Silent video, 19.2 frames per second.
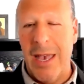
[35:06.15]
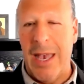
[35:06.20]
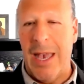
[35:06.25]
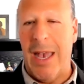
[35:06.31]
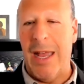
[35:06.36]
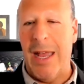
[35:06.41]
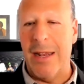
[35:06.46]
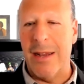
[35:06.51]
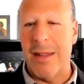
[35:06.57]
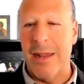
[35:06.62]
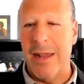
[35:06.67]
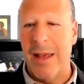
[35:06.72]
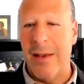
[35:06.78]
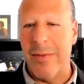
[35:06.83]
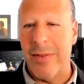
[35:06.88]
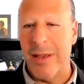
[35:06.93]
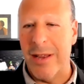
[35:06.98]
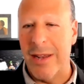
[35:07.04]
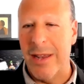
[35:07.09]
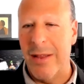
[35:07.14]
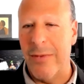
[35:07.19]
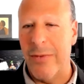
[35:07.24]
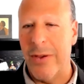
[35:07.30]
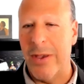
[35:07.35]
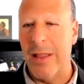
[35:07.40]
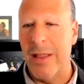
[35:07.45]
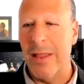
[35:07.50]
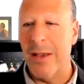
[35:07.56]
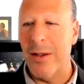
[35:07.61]
and can have
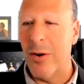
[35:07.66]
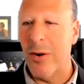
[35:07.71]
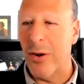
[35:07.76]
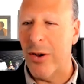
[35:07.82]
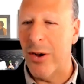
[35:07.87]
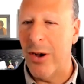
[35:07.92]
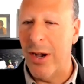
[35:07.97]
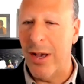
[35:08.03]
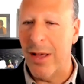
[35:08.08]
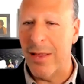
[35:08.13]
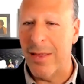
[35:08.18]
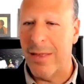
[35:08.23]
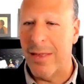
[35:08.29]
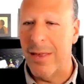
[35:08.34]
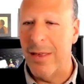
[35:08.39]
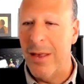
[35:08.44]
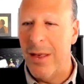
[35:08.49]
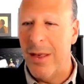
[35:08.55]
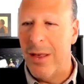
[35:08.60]
significant legal costs.